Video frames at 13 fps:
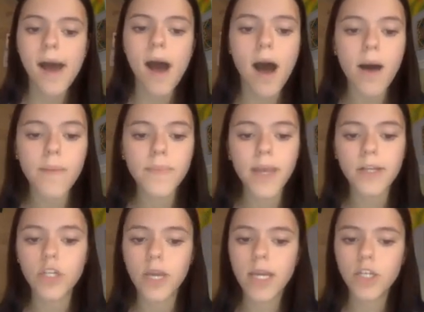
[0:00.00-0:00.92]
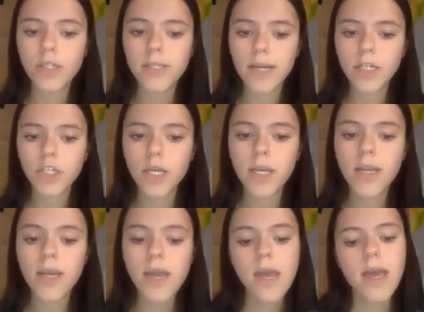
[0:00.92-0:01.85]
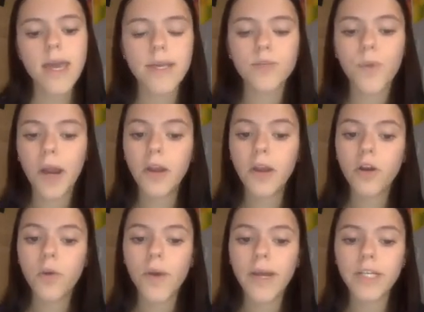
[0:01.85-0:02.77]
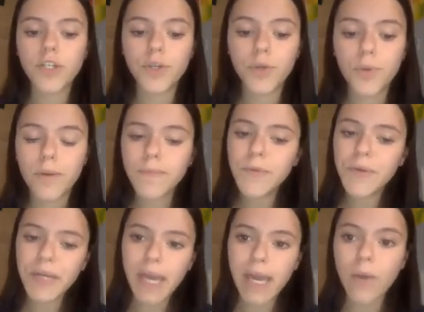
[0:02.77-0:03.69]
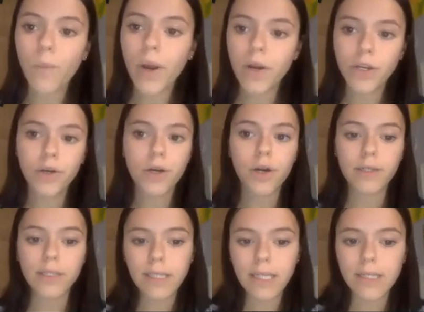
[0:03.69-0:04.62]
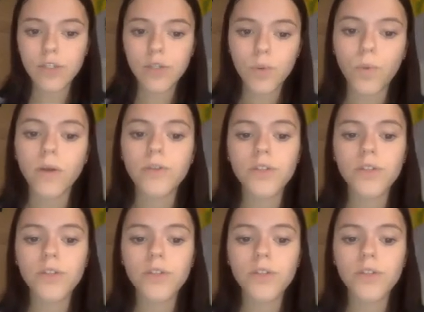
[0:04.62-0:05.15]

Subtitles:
The education section is where you're going to communicate where you're currently in school.